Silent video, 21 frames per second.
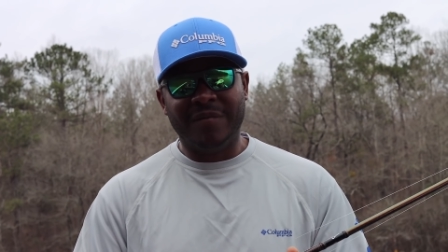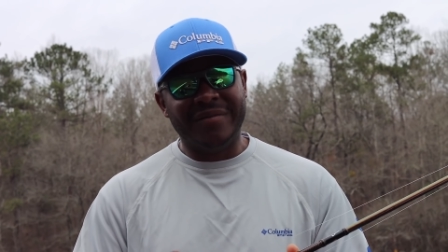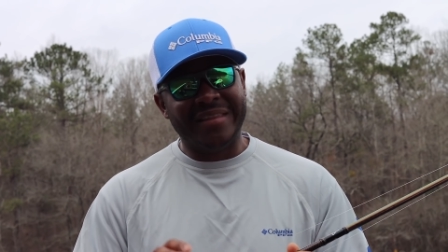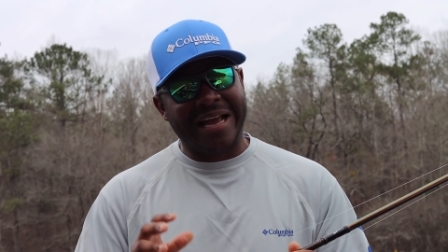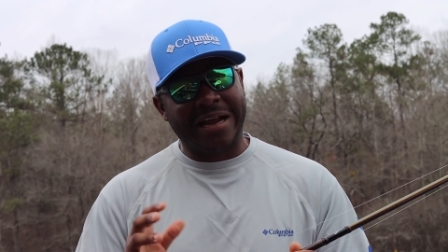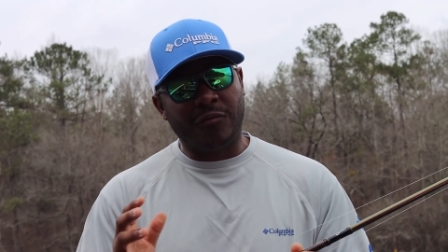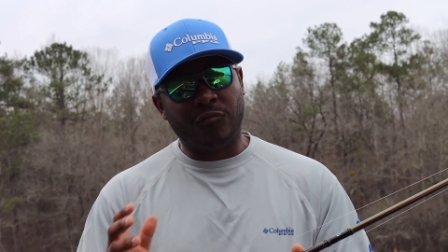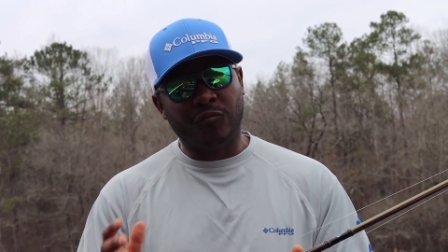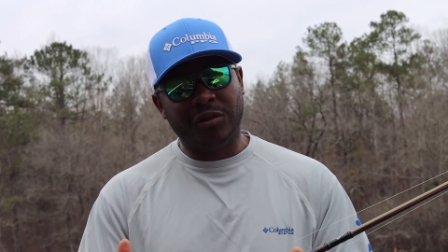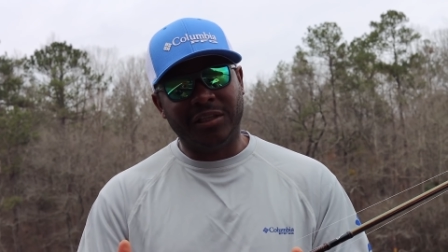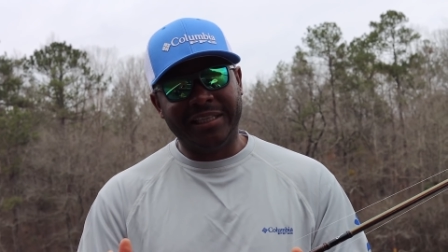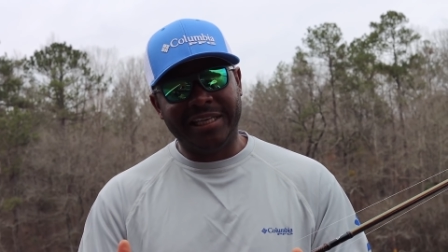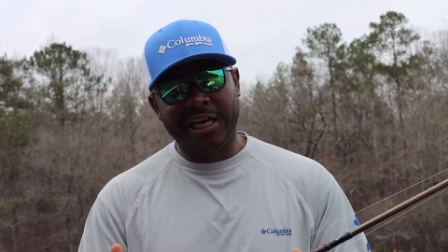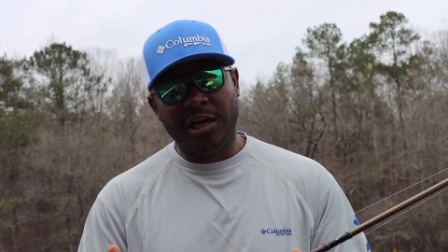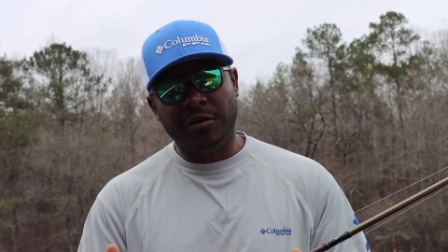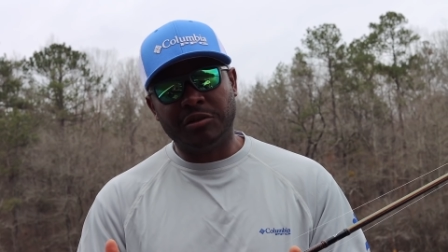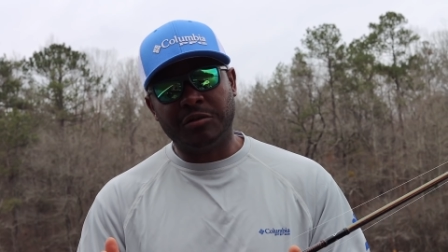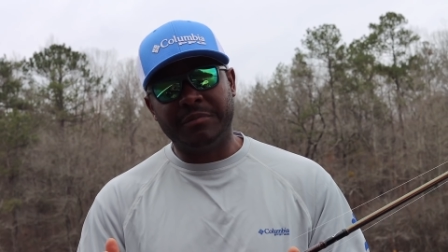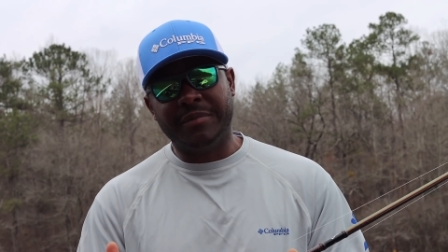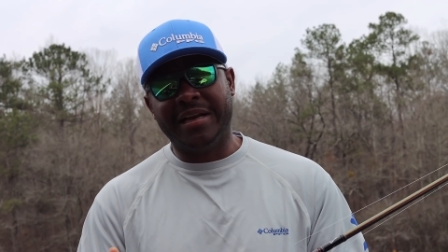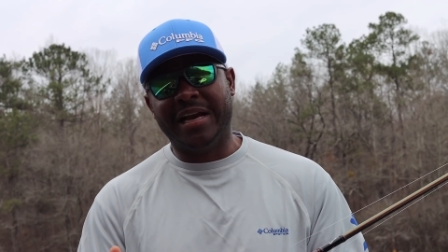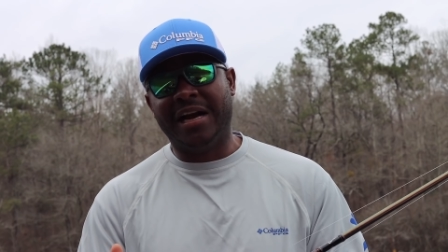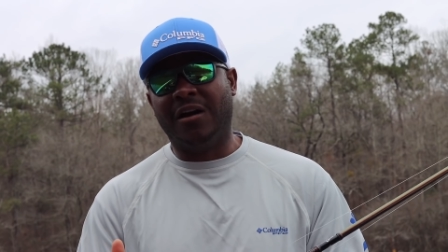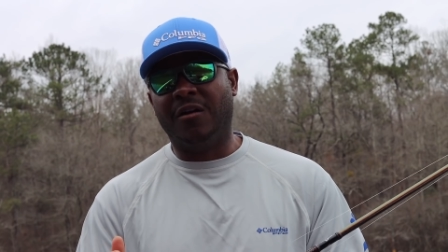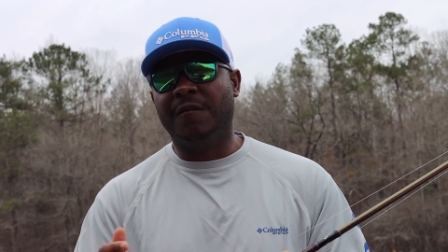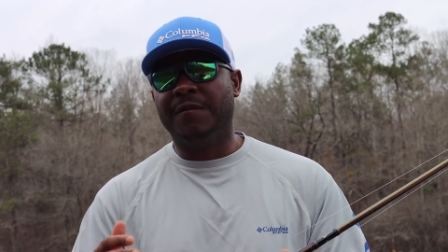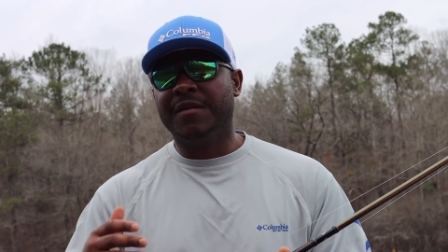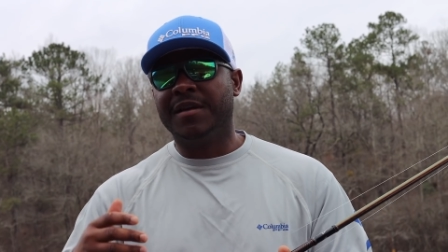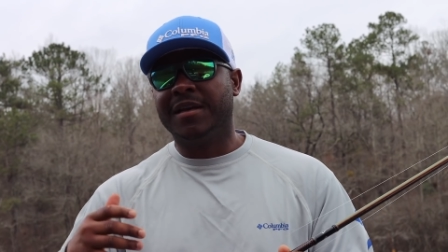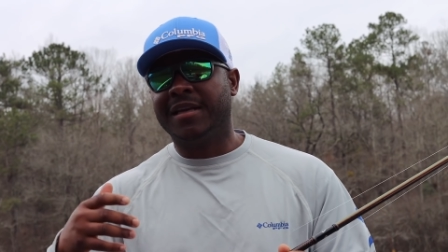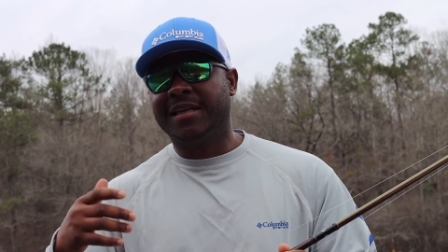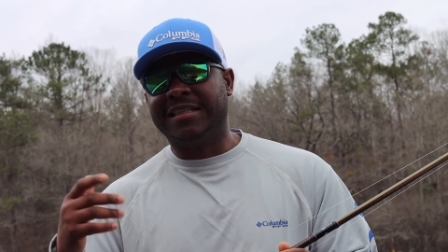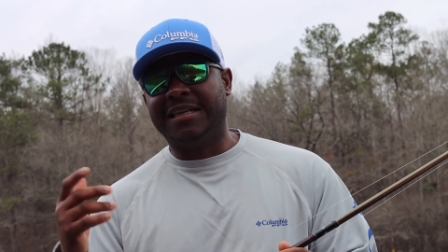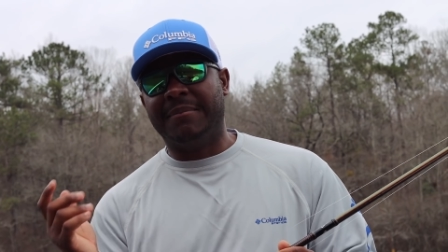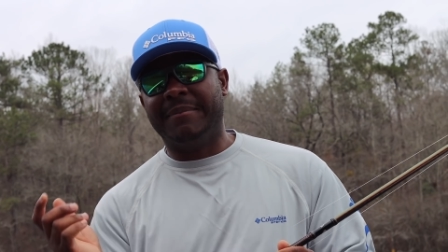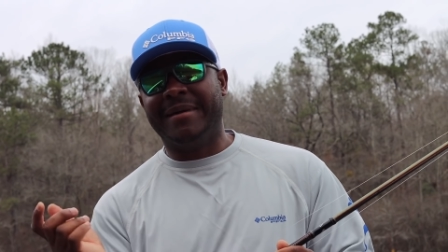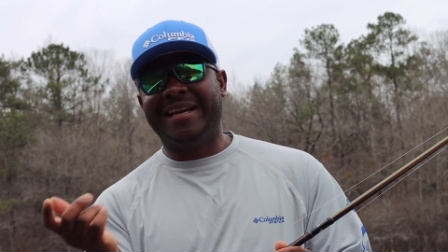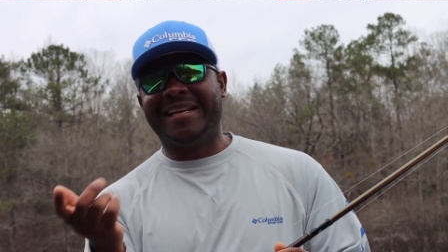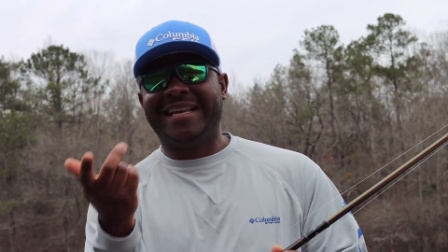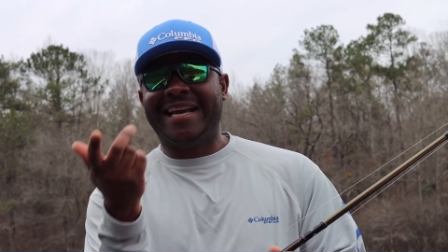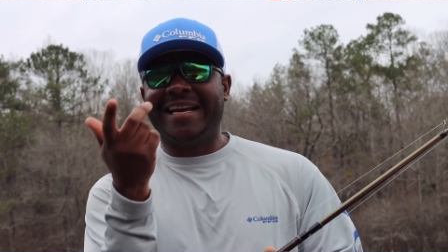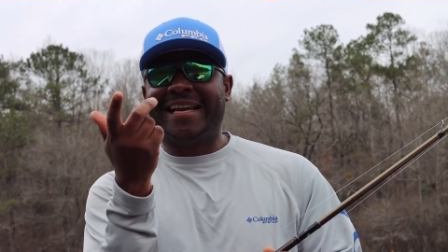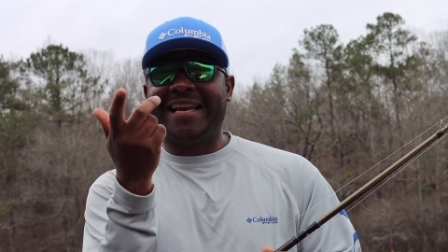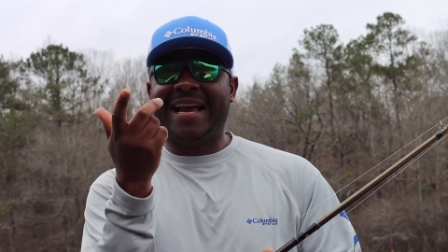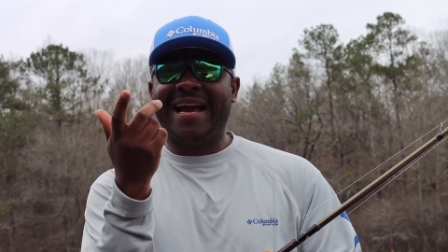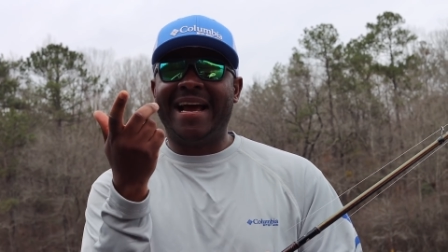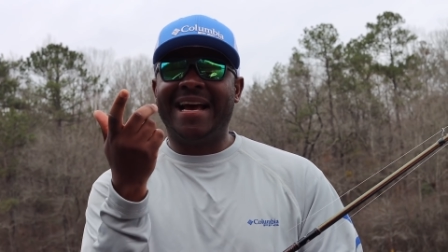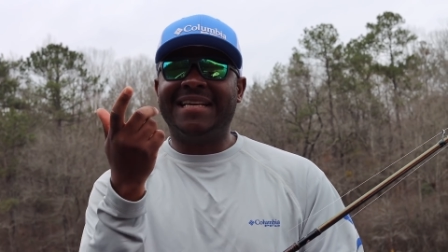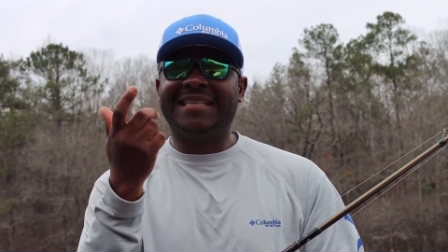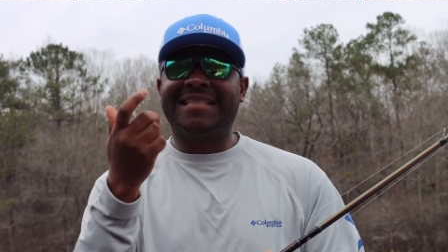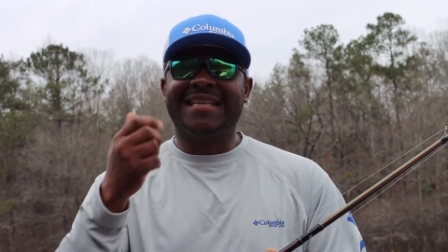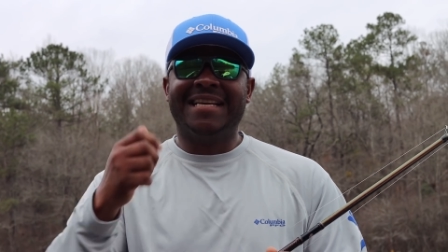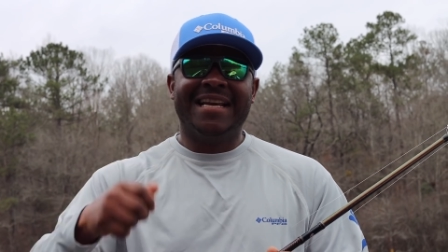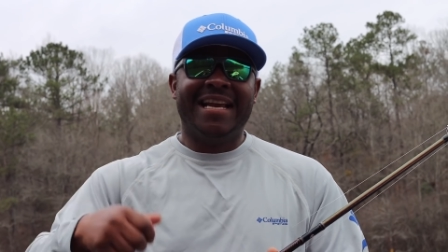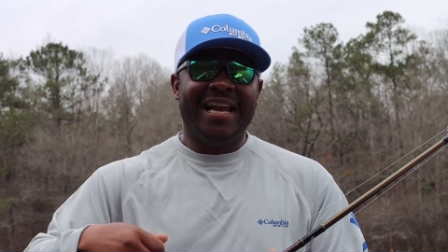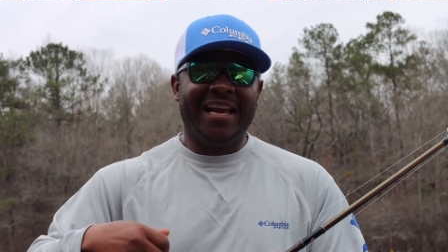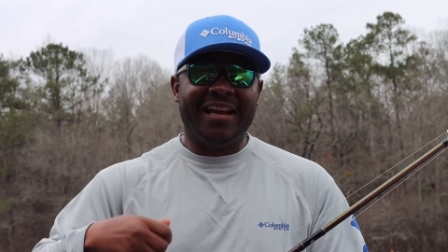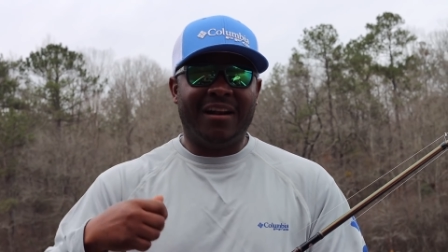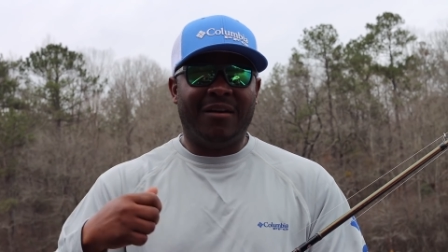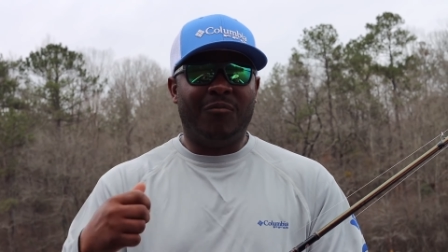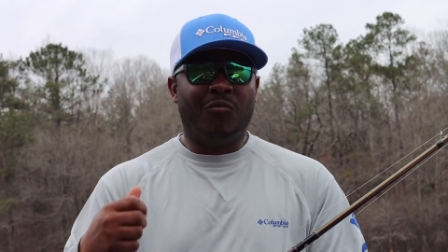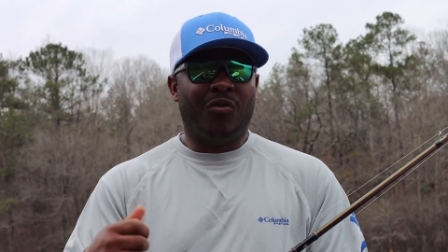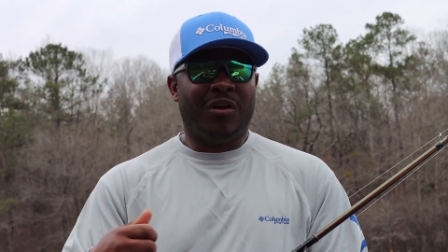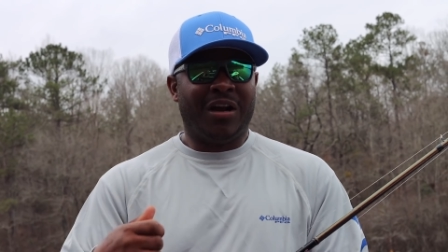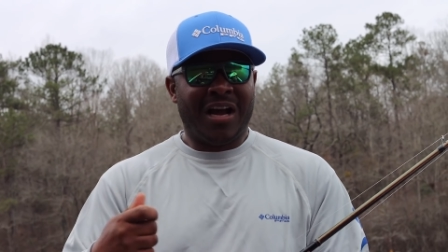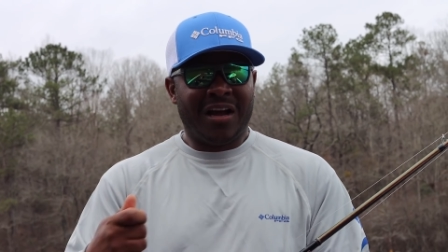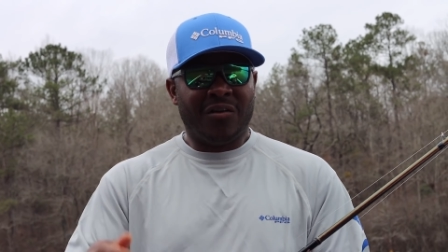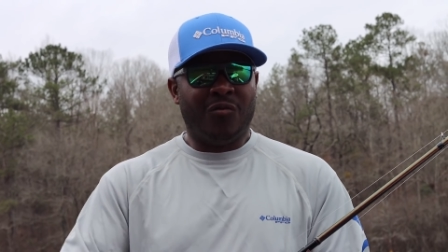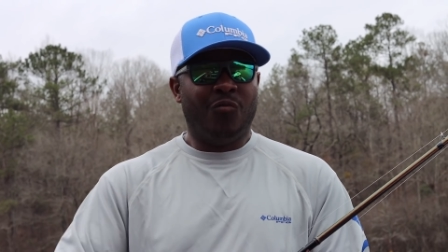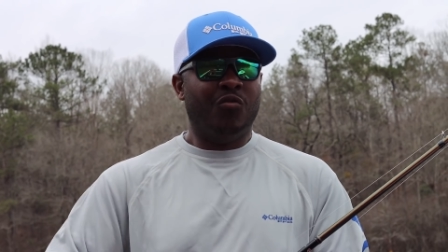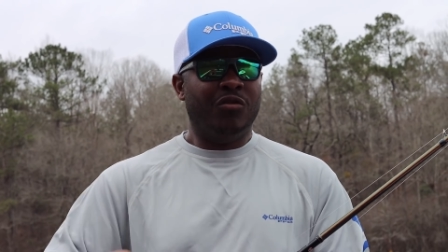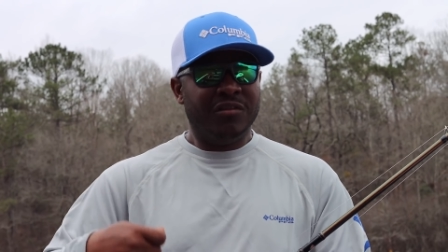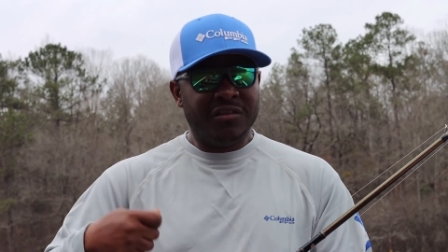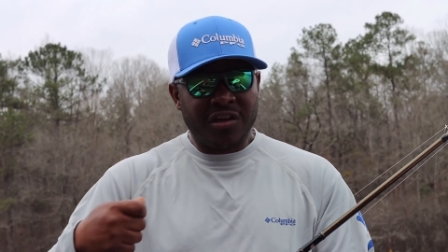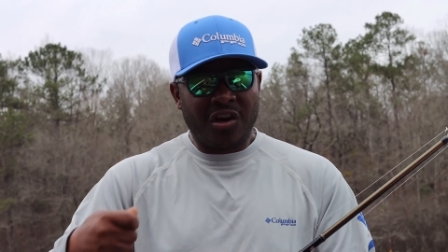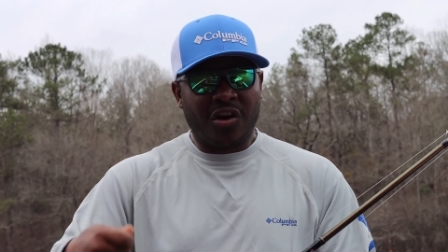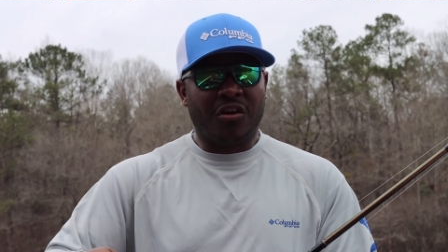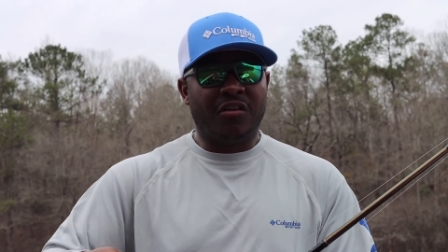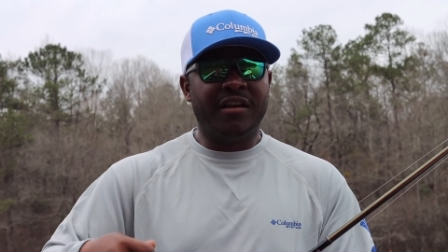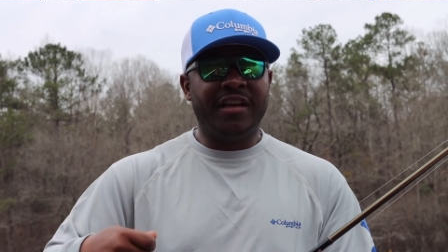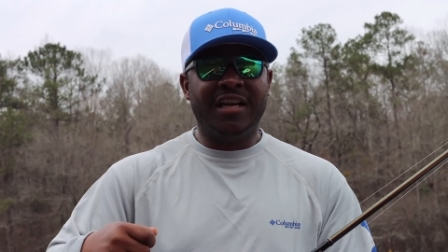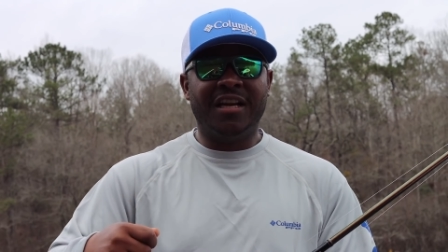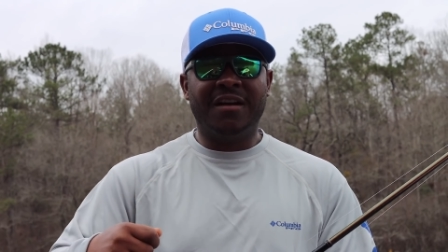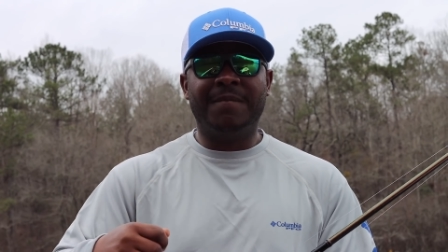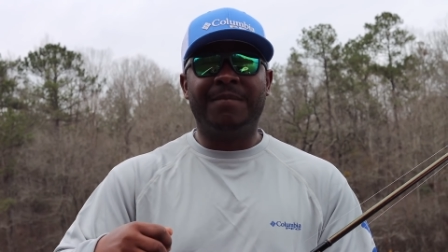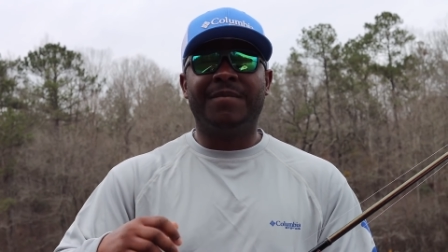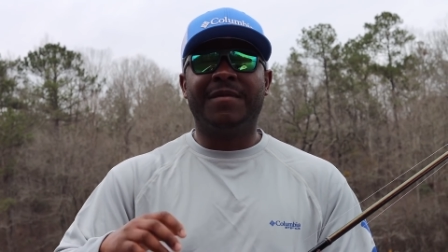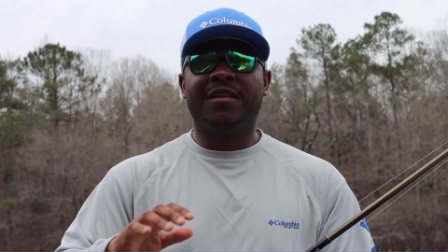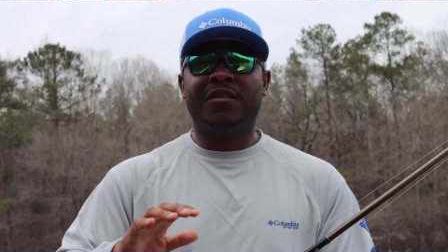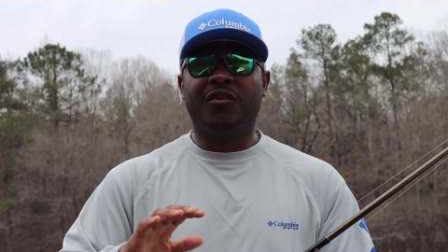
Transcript: that really helps me out, because I make that cast and I'm kind of wanting to hurry up.